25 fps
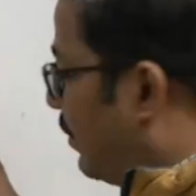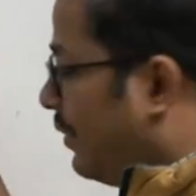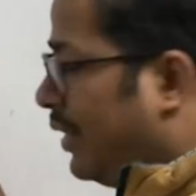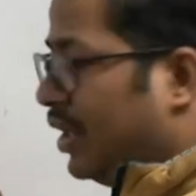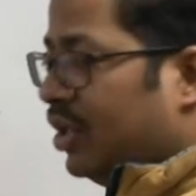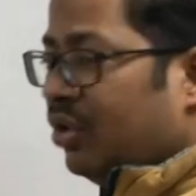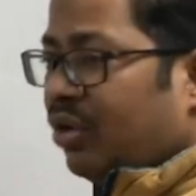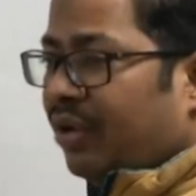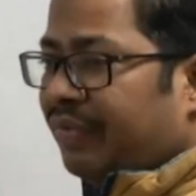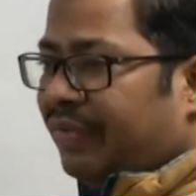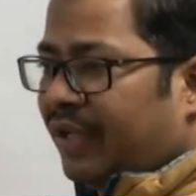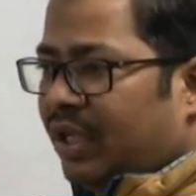
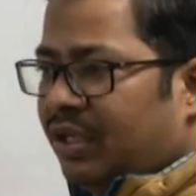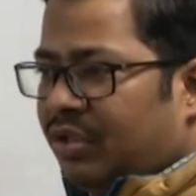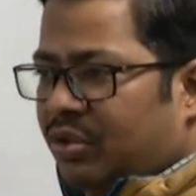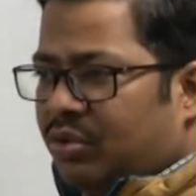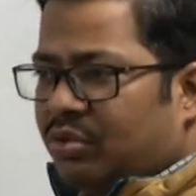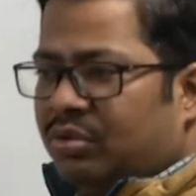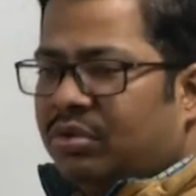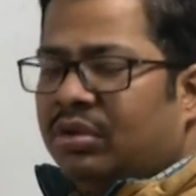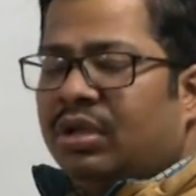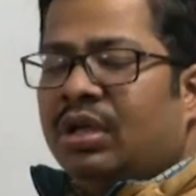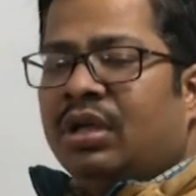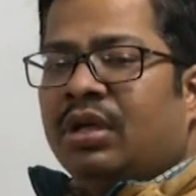value of
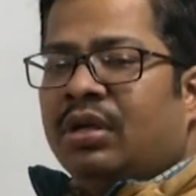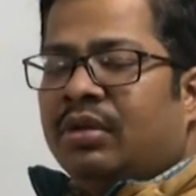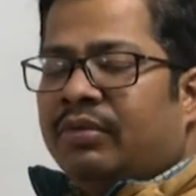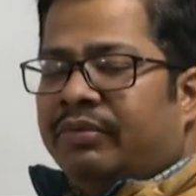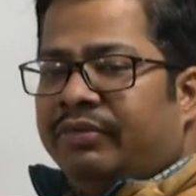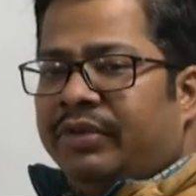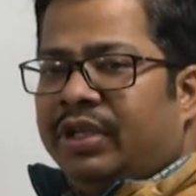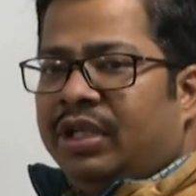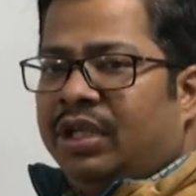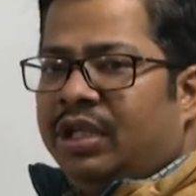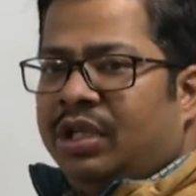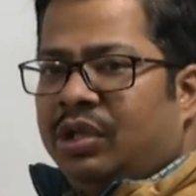N2,
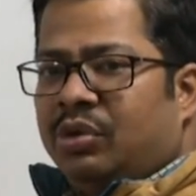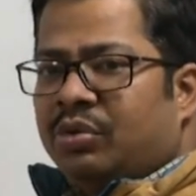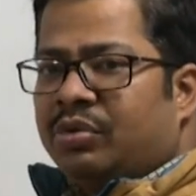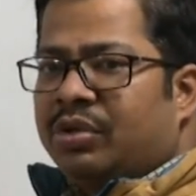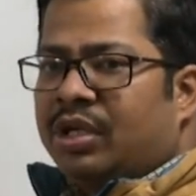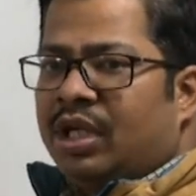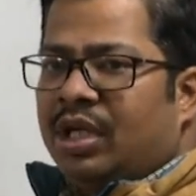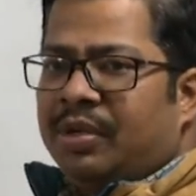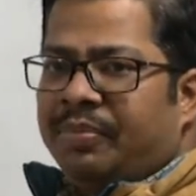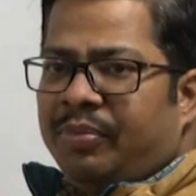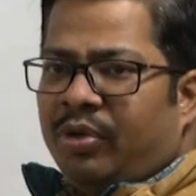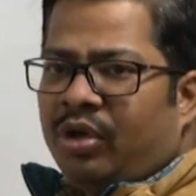we need to
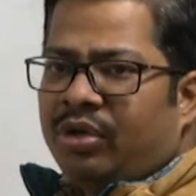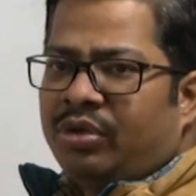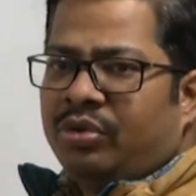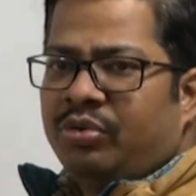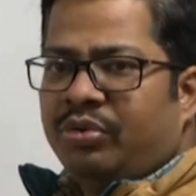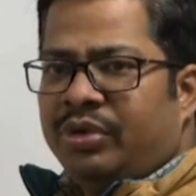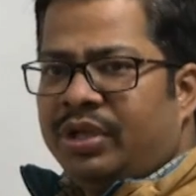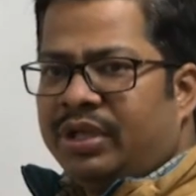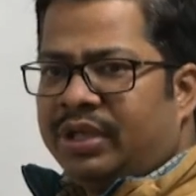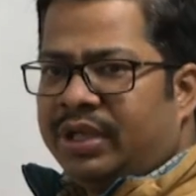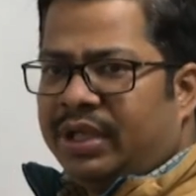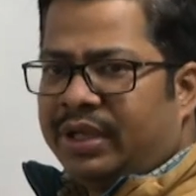keep on
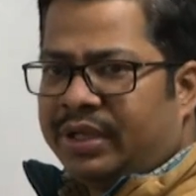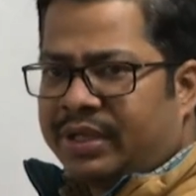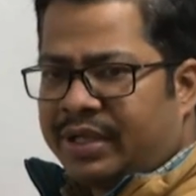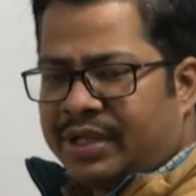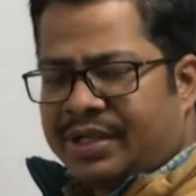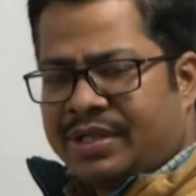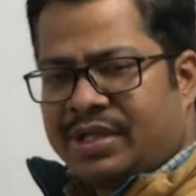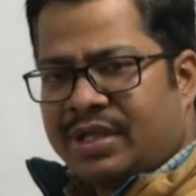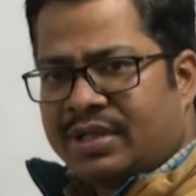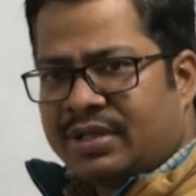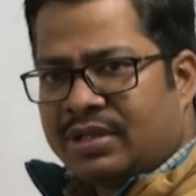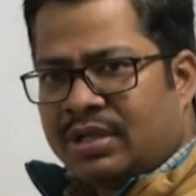doing the
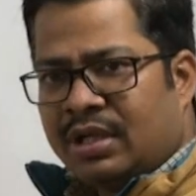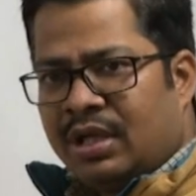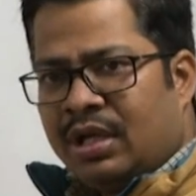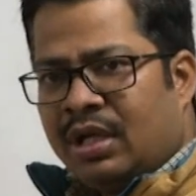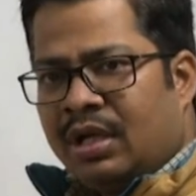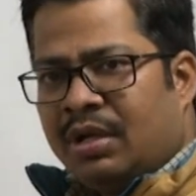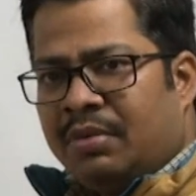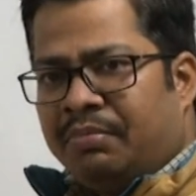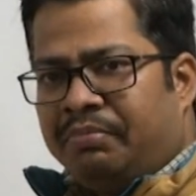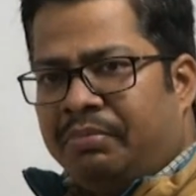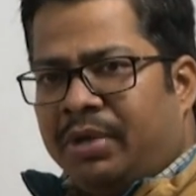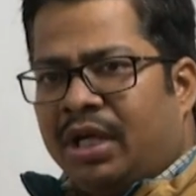iterations.
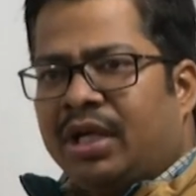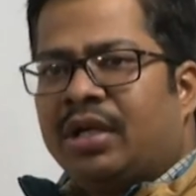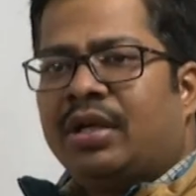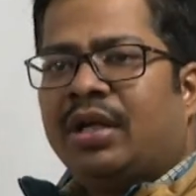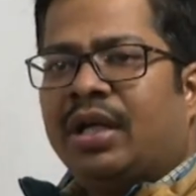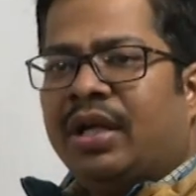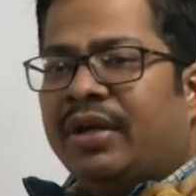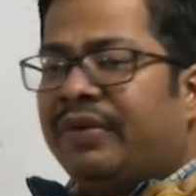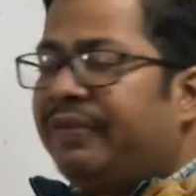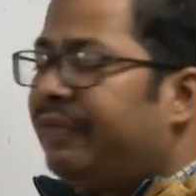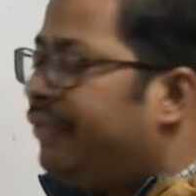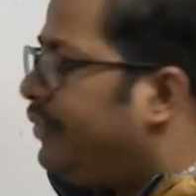But
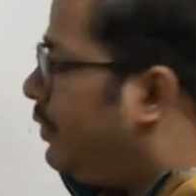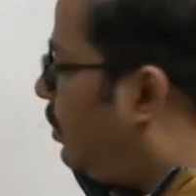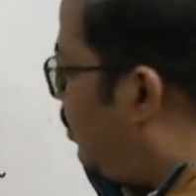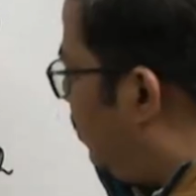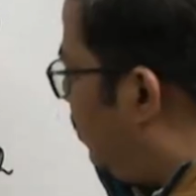if